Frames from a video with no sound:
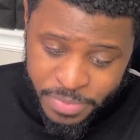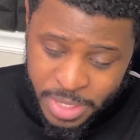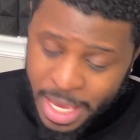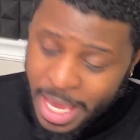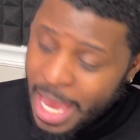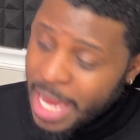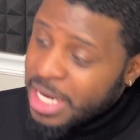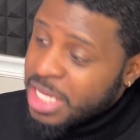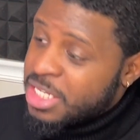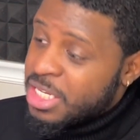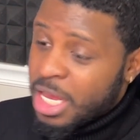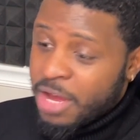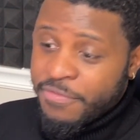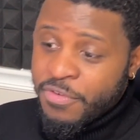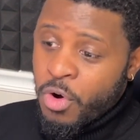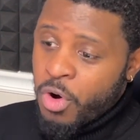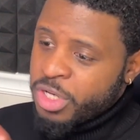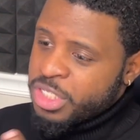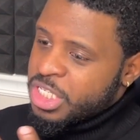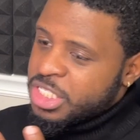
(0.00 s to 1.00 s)
And this, of
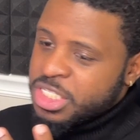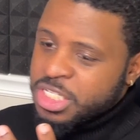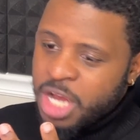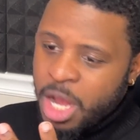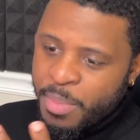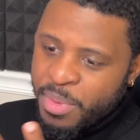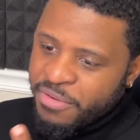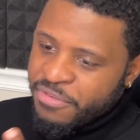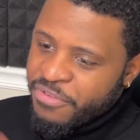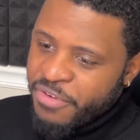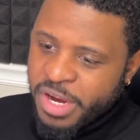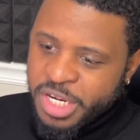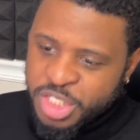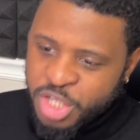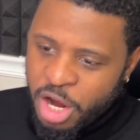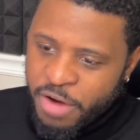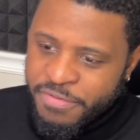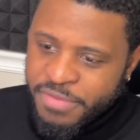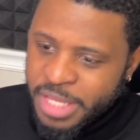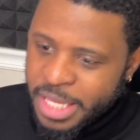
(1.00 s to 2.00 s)
course, this is coming fresh
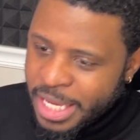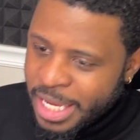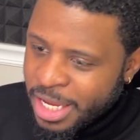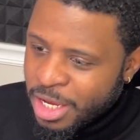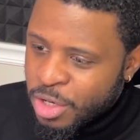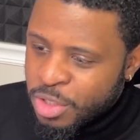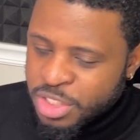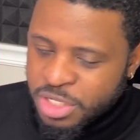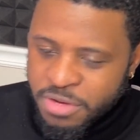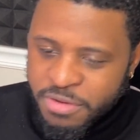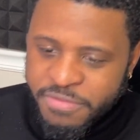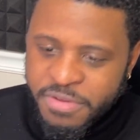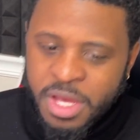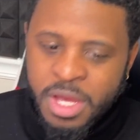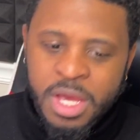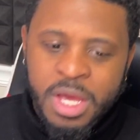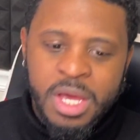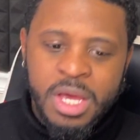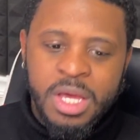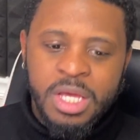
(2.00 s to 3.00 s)
off of the heels of,
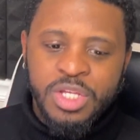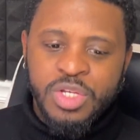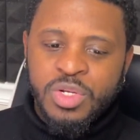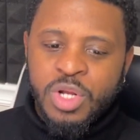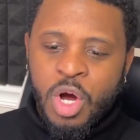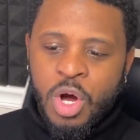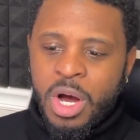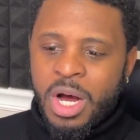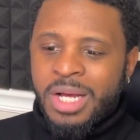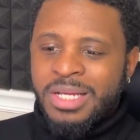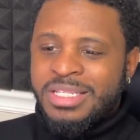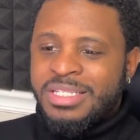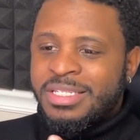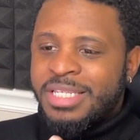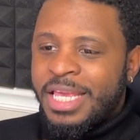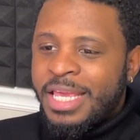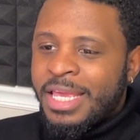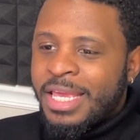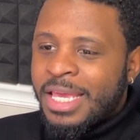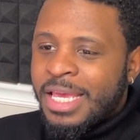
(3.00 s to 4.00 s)
you know, us
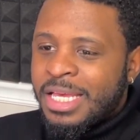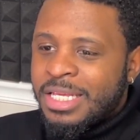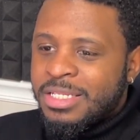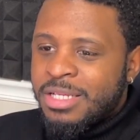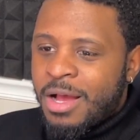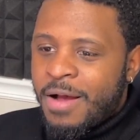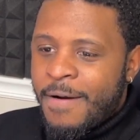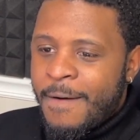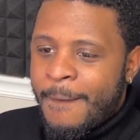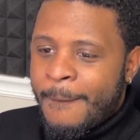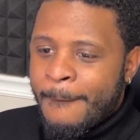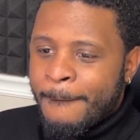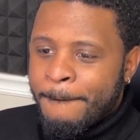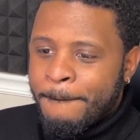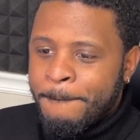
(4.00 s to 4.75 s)
seeing his Ninja